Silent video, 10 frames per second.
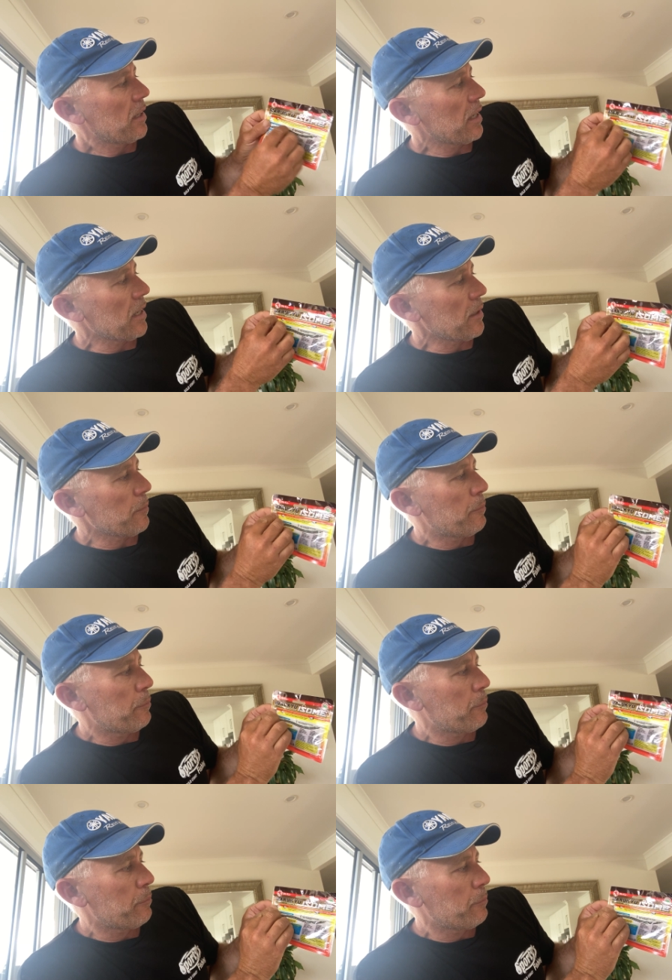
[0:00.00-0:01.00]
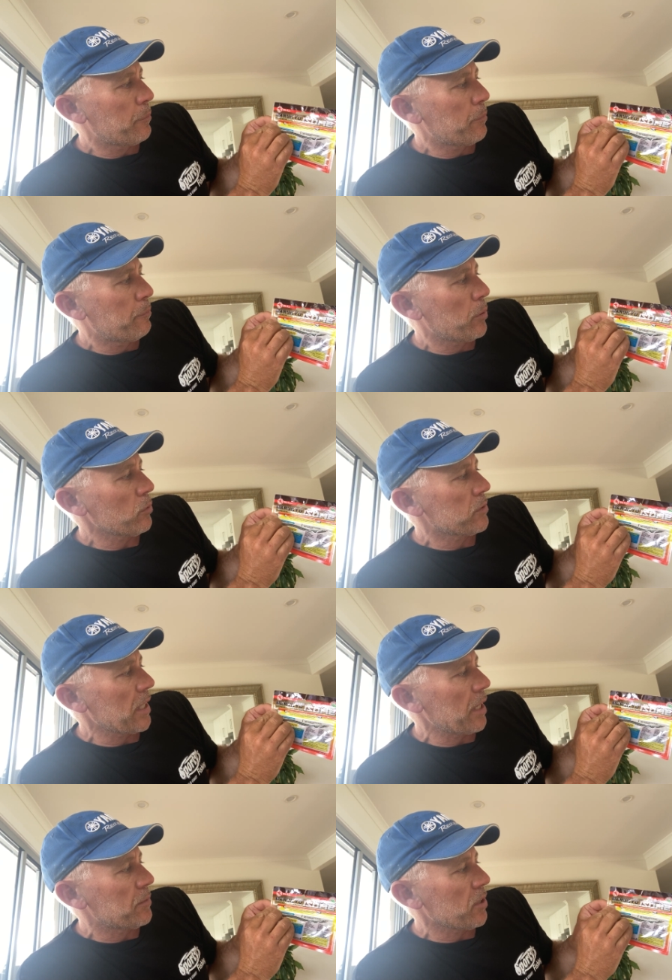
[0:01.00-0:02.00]
pull
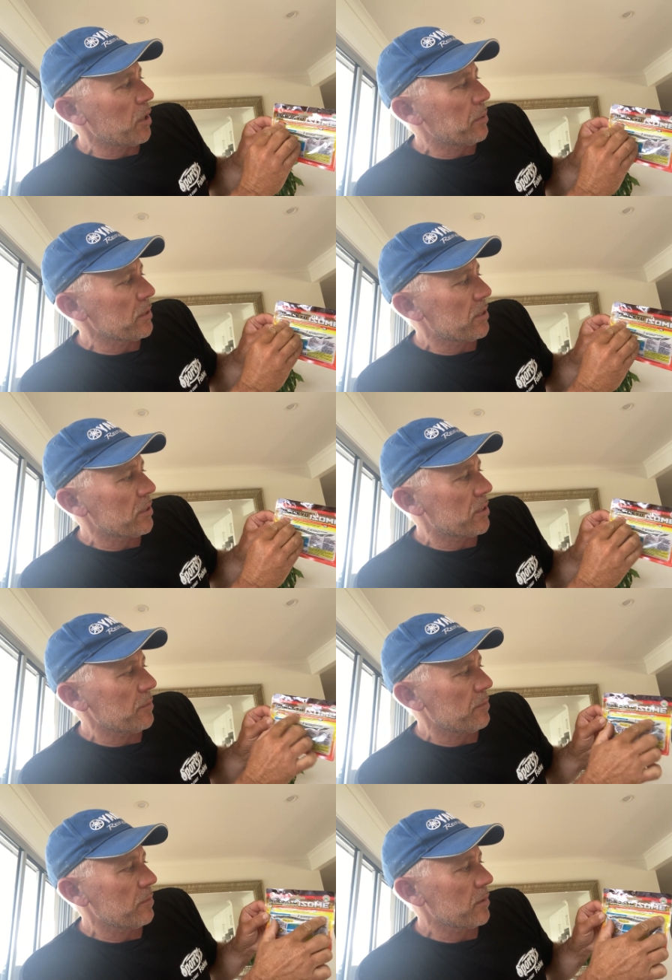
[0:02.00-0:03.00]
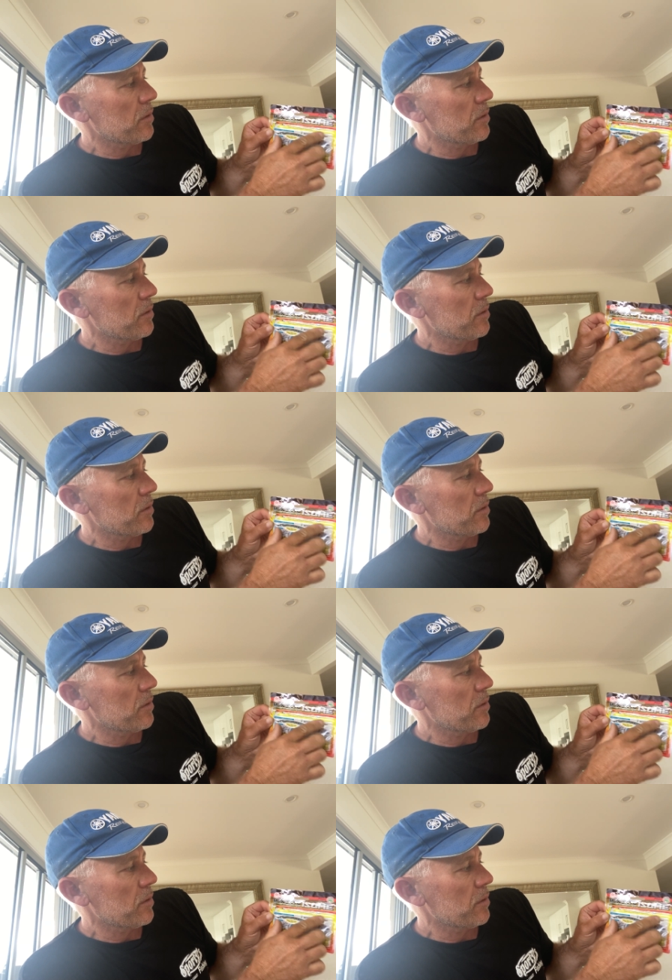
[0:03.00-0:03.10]
tab to open system.